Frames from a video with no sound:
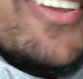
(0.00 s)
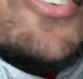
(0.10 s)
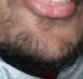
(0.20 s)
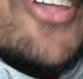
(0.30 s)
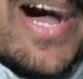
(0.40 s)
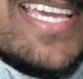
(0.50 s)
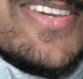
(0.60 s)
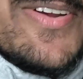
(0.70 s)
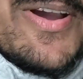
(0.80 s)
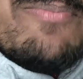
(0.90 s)
so you thought
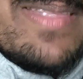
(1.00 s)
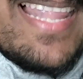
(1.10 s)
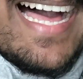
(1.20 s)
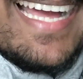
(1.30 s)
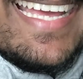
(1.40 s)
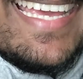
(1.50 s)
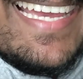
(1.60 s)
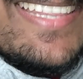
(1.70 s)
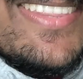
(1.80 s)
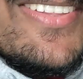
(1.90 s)
you could block
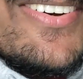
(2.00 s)
Ken